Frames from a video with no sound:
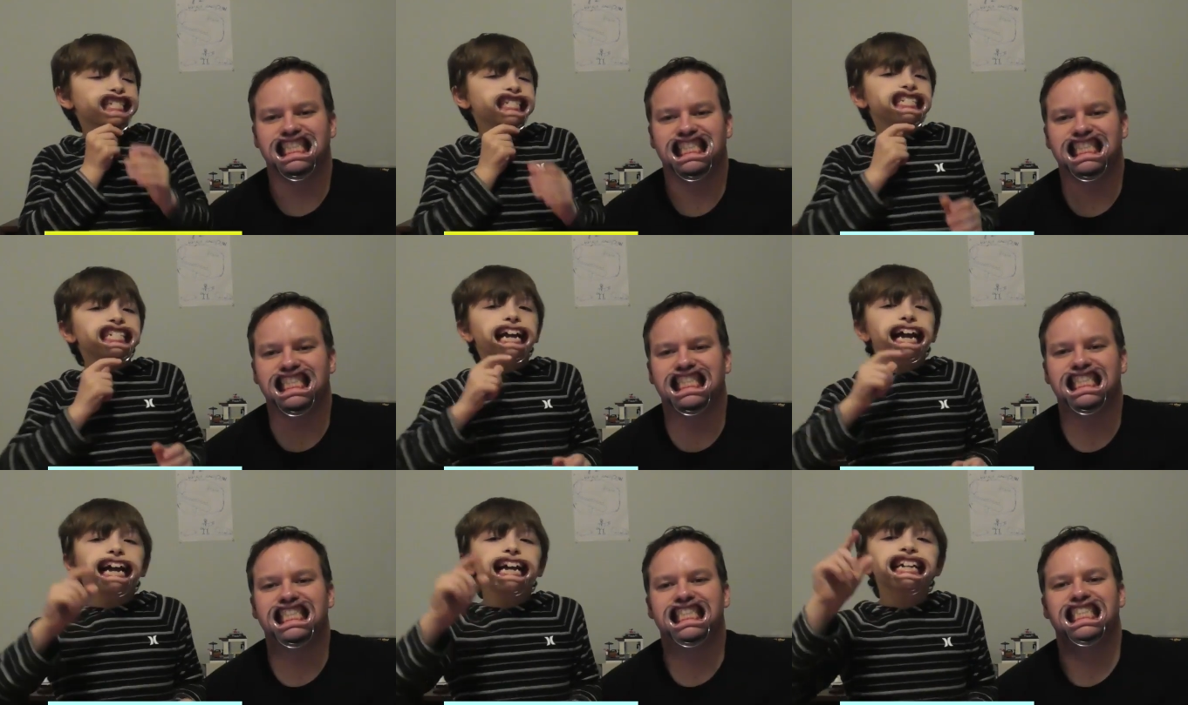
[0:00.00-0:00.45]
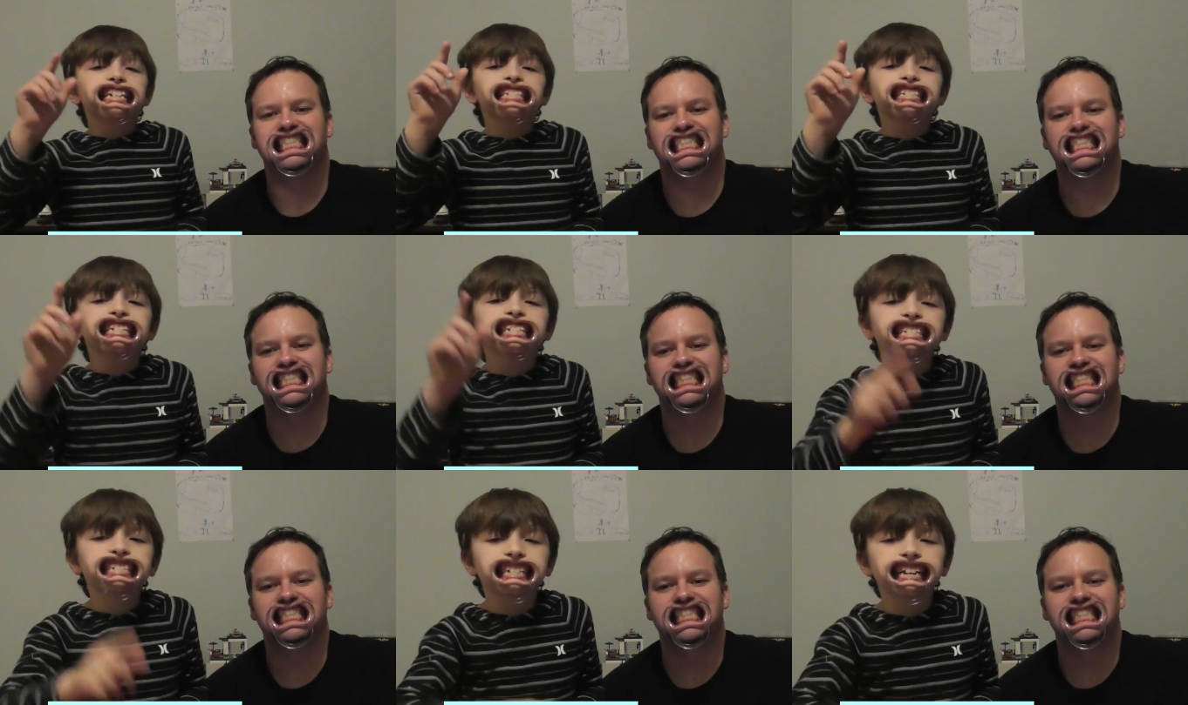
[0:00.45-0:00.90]
Speaker 1: Ryan
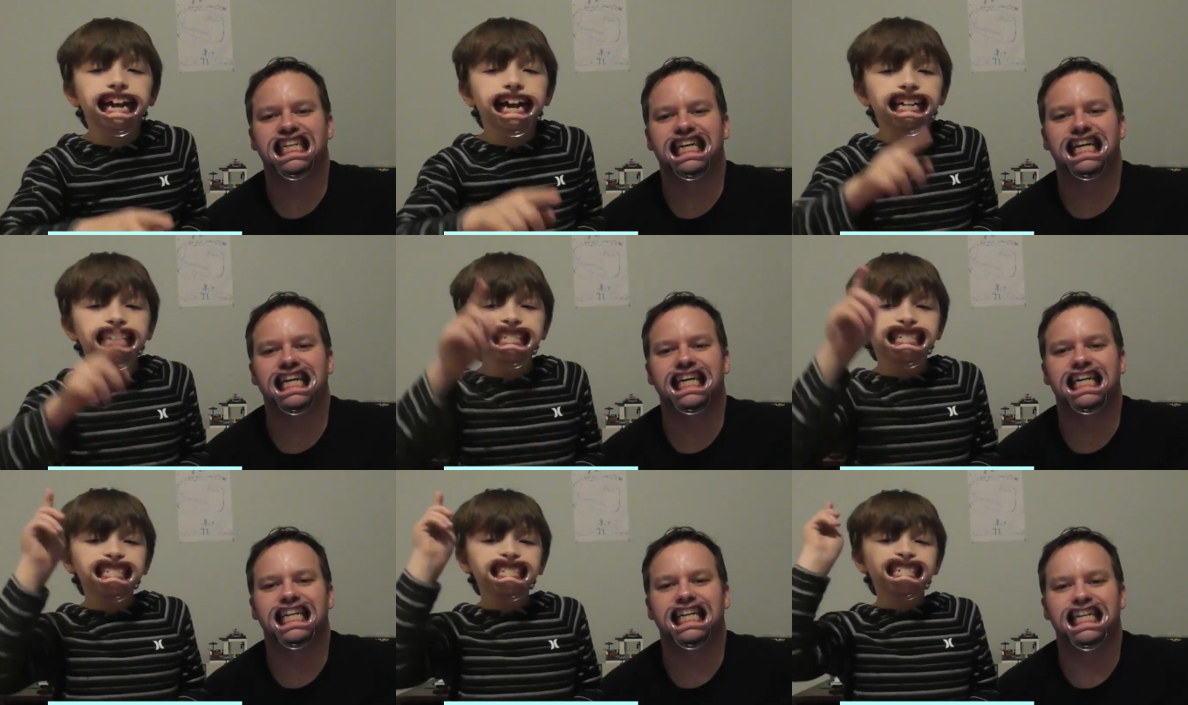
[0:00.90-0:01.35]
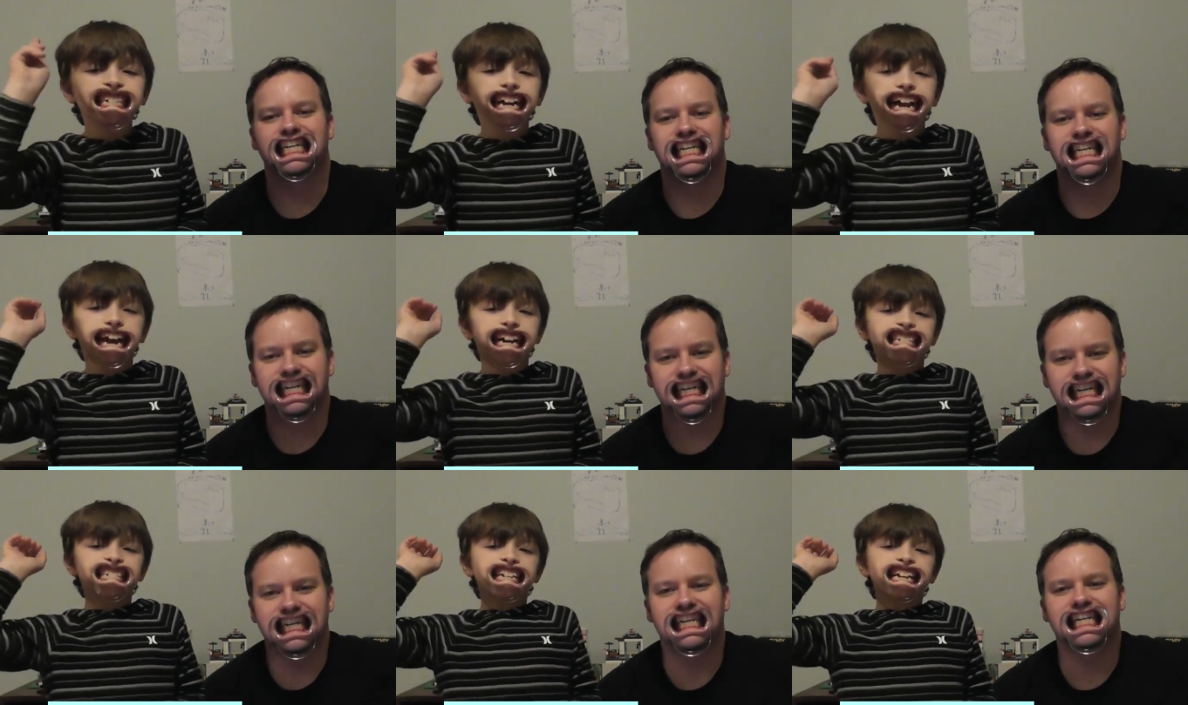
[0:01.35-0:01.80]
subscribe you
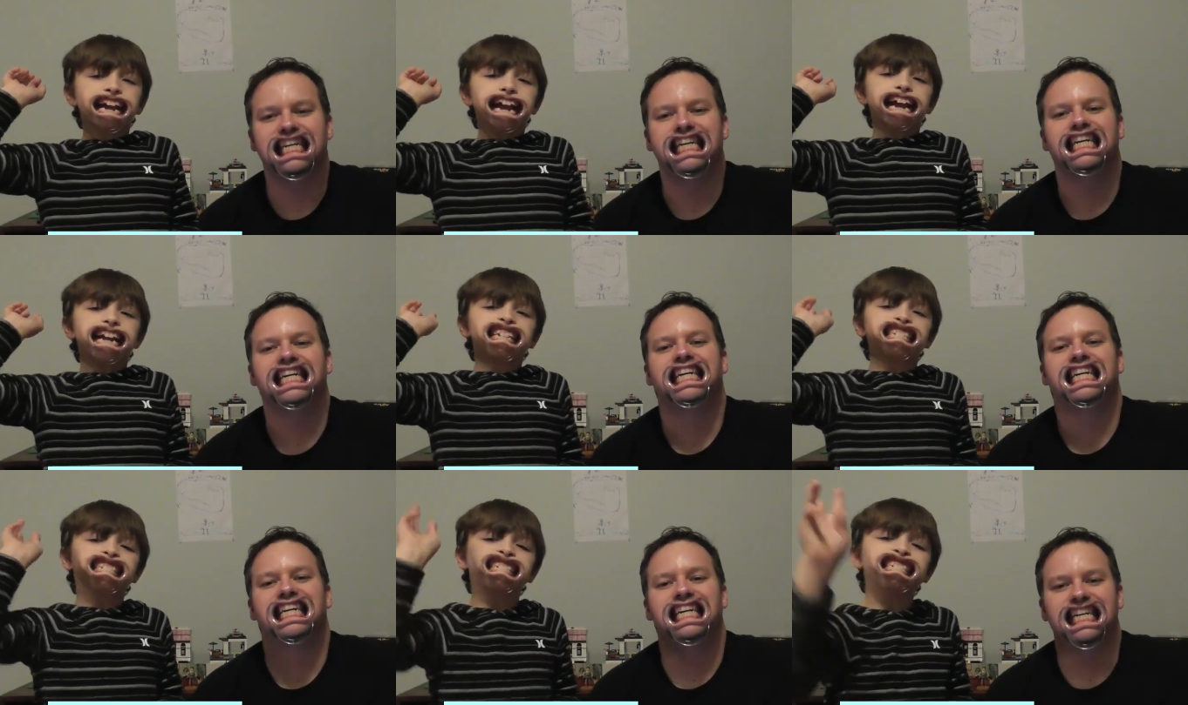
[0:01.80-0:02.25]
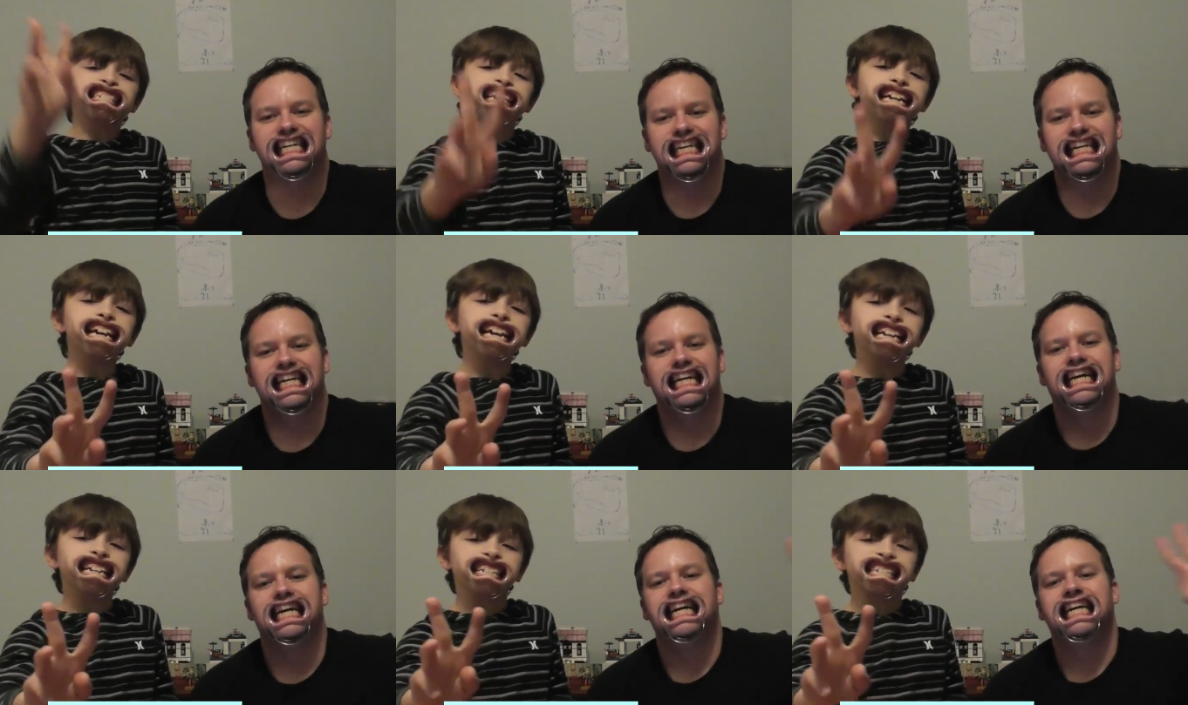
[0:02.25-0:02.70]
had an and
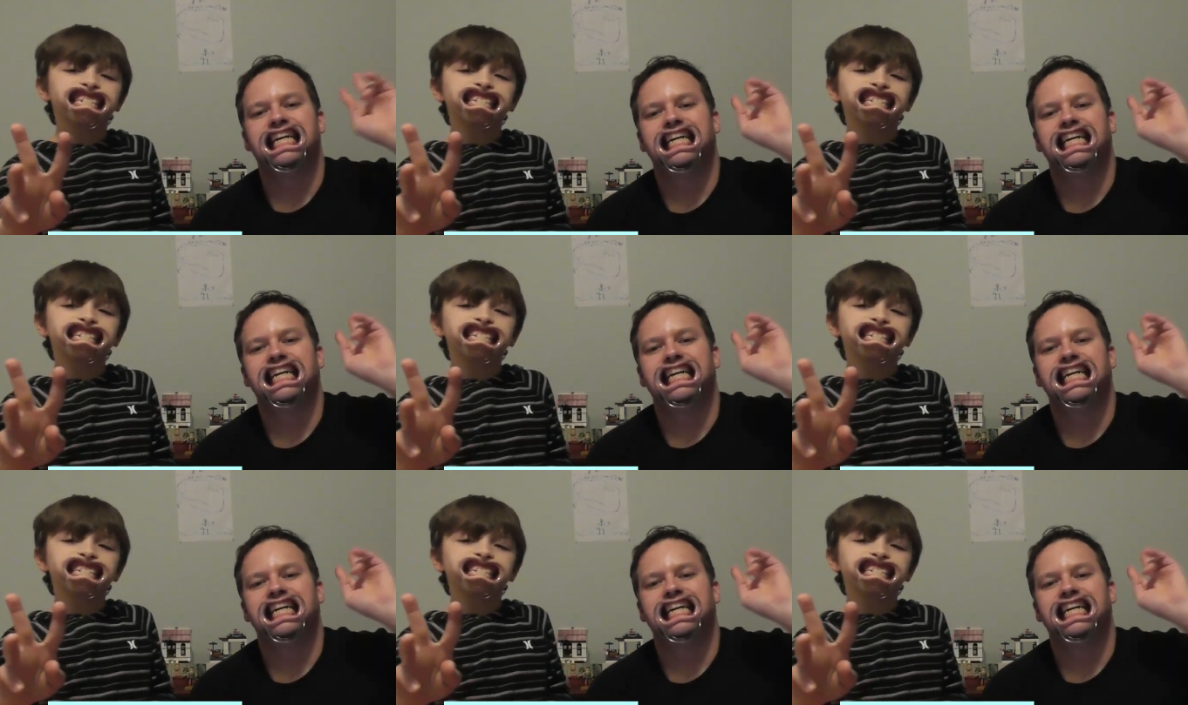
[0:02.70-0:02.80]
six.